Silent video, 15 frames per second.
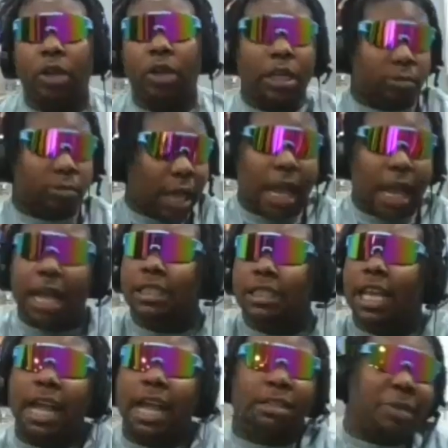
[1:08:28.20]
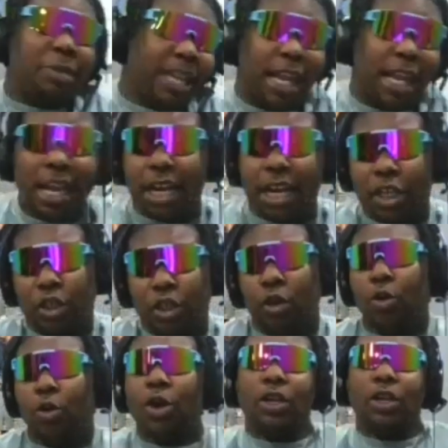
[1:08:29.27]
So that's like I said at the beginning of the
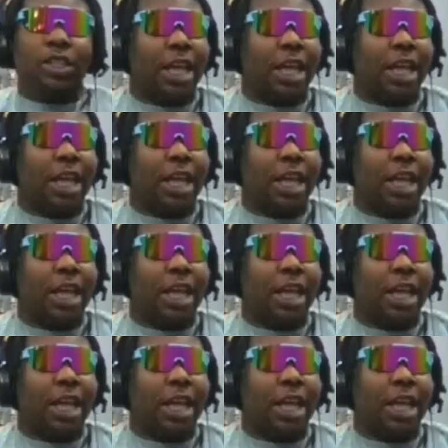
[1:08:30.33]
show.